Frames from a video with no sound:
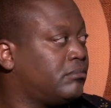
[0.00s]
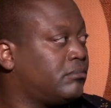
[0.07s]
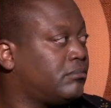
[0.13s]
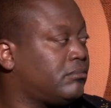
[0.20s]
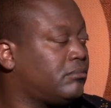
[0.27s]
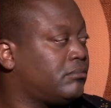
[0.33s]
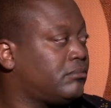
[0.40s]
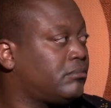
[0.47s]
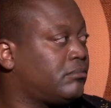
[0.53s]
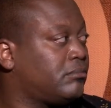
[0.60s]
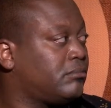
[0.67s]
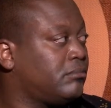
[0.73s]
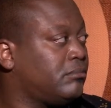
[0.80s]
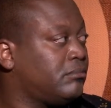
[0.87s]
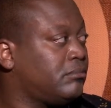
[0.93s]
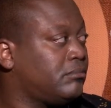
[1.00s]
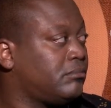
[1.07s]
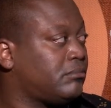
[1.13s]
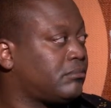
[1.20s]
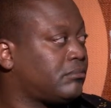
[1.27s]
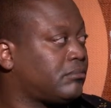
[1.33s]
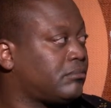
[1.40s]

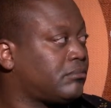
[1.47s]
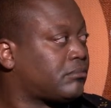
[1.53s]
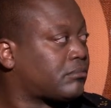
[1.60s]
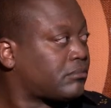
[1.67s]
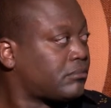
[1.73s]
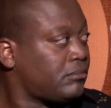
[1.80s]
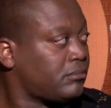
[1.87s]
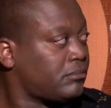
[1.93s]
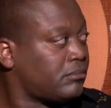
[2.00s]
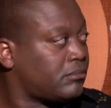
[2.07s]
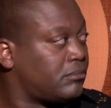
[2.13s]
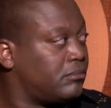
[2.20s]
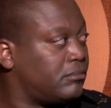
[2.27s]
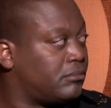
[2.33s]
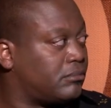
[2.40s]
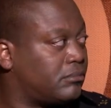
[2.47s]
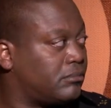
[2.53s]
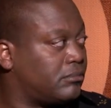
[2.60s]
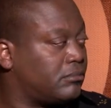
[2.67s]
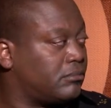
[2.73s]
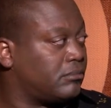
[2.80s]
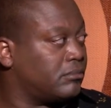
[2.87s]

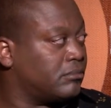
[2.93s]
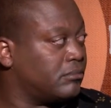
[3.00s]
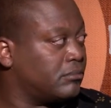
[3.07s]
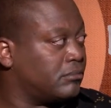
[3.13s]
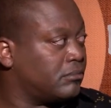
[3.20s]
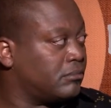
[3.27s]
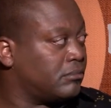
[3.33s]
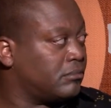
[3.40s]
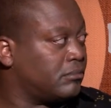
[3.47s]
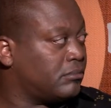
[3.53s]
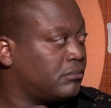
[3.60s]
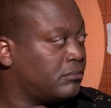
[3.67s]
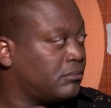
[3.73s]
(not speaking)